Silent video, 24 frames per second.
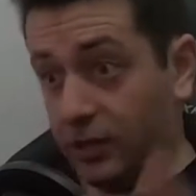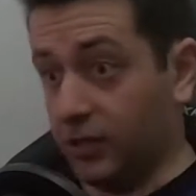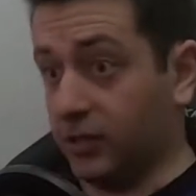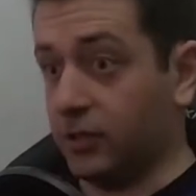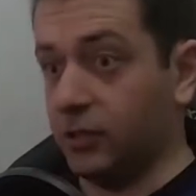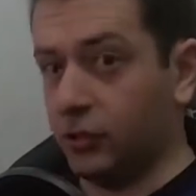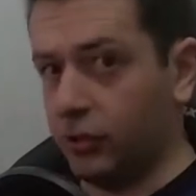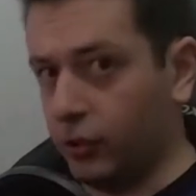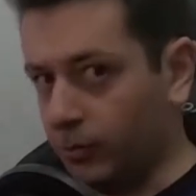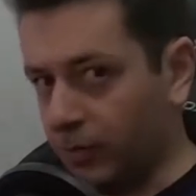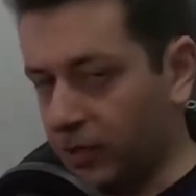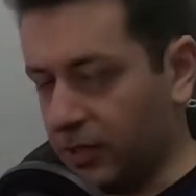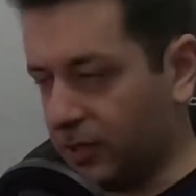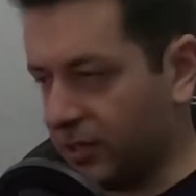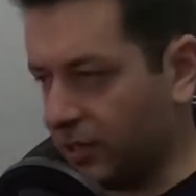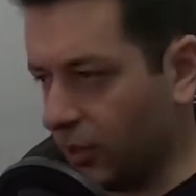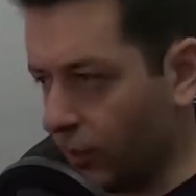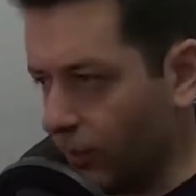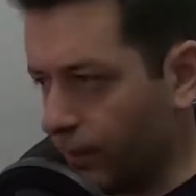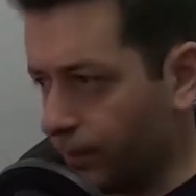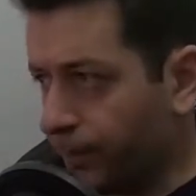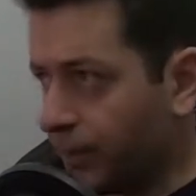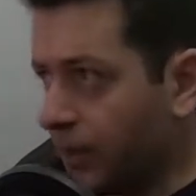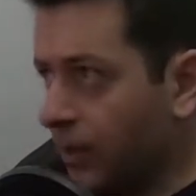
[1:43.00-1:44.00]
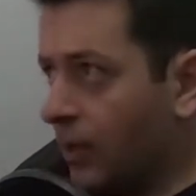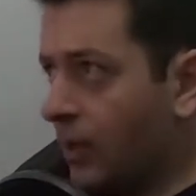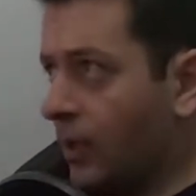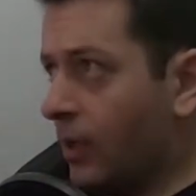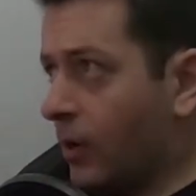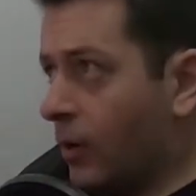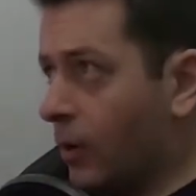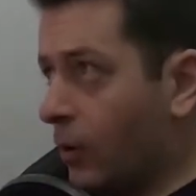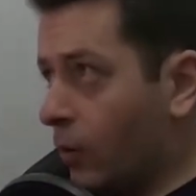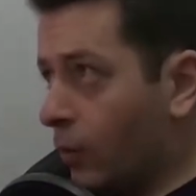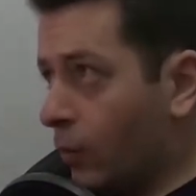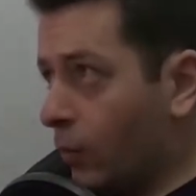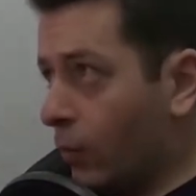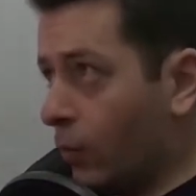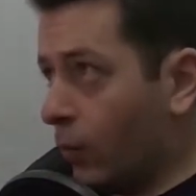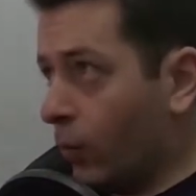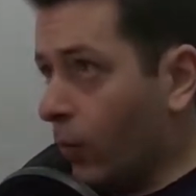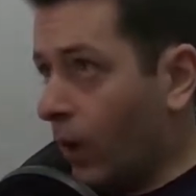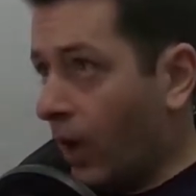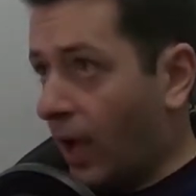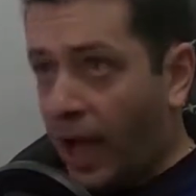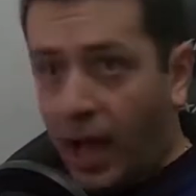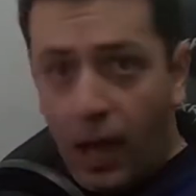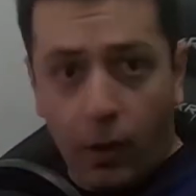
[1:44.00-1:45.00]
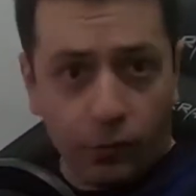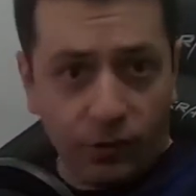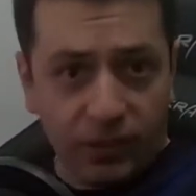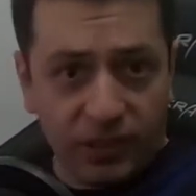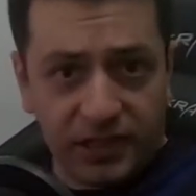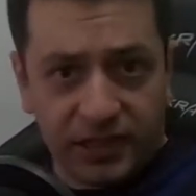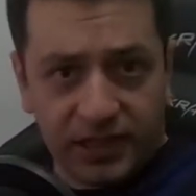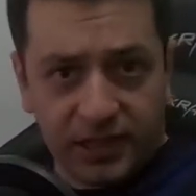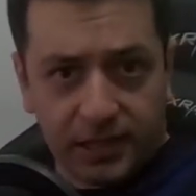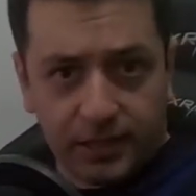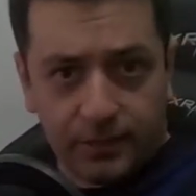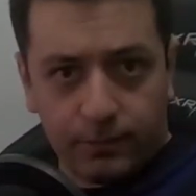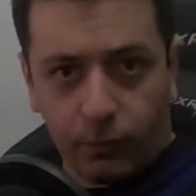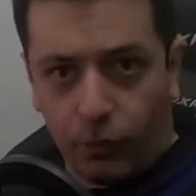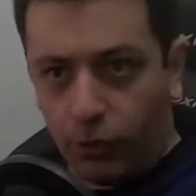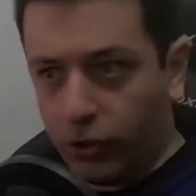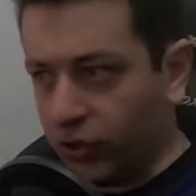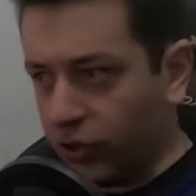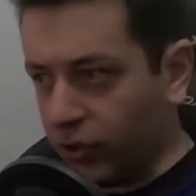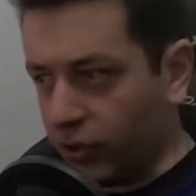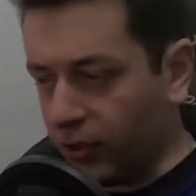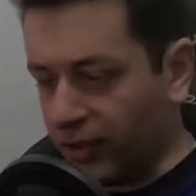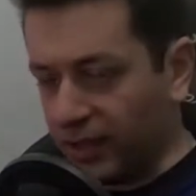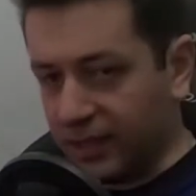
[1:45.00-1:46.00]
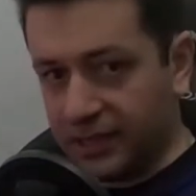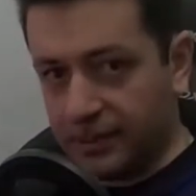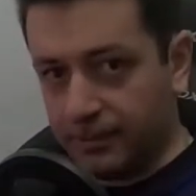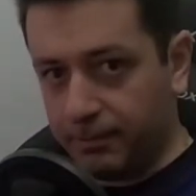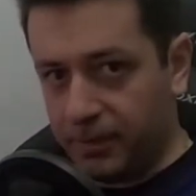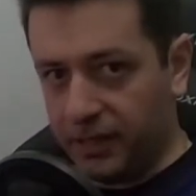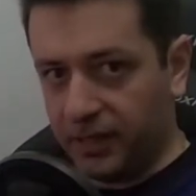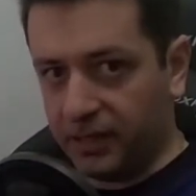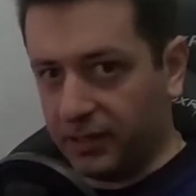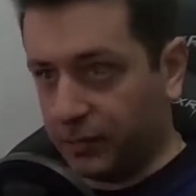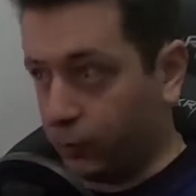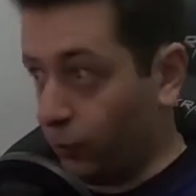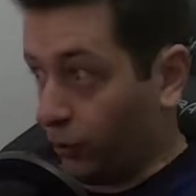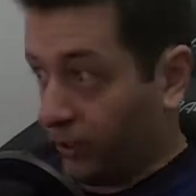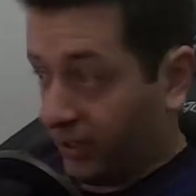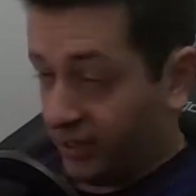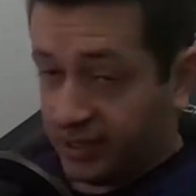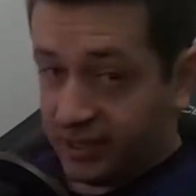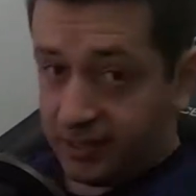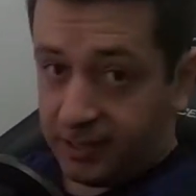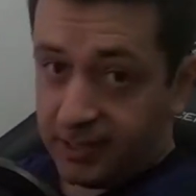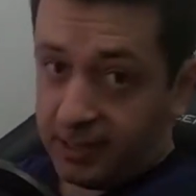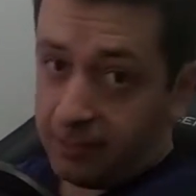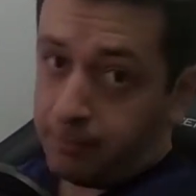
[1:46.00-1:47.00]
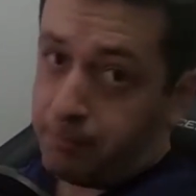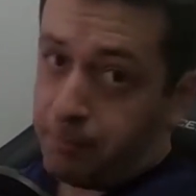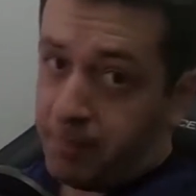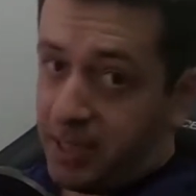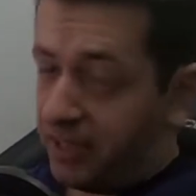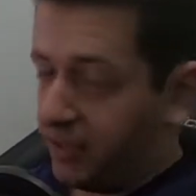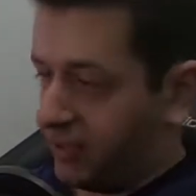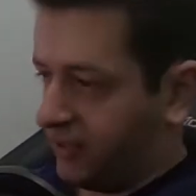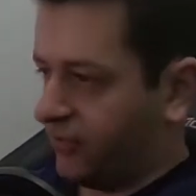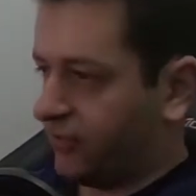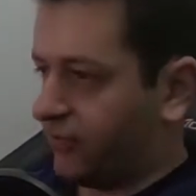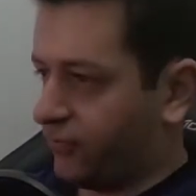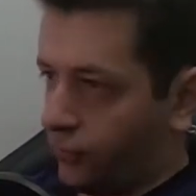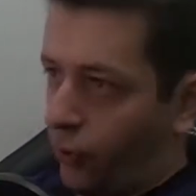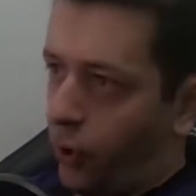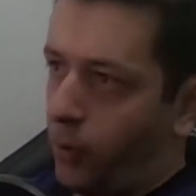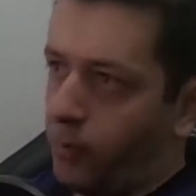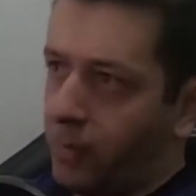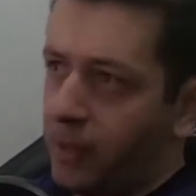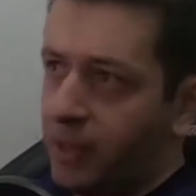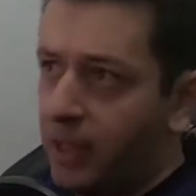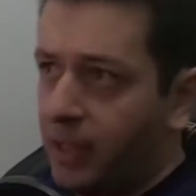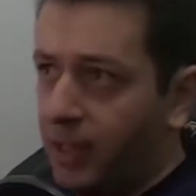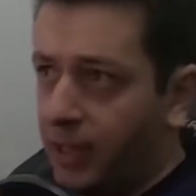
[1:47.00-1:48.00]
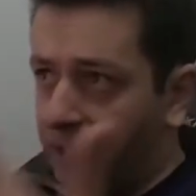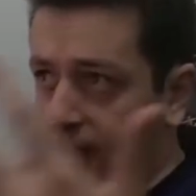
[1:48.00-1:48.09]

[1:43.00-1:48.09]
it to me. So how this monitor is built, what is it built from?